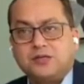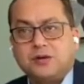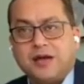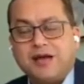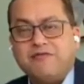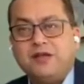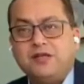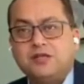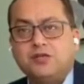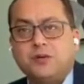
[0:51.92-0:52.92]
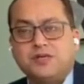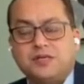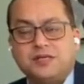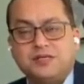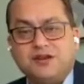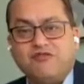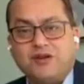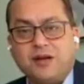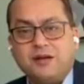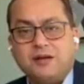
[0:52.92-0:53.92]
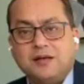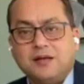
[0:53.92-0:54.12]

So every situation is different.